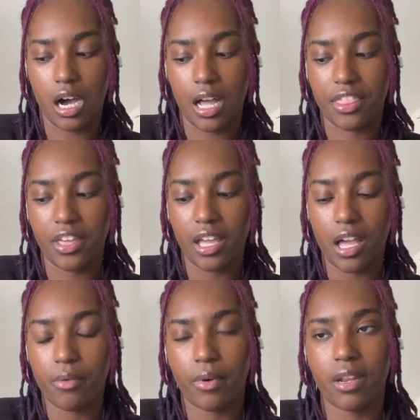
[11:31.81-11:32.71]
I think
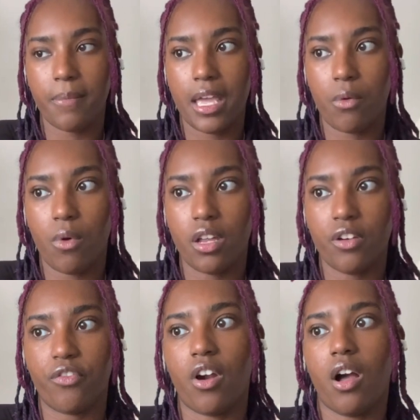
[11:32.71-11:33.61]
I want to make one
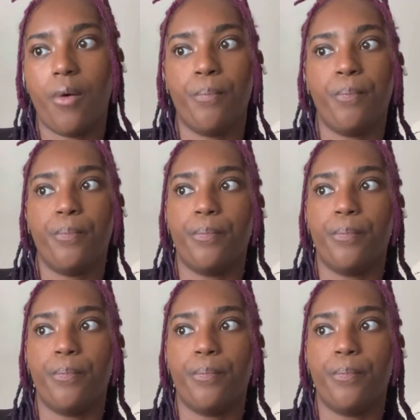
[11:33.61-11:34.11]
from,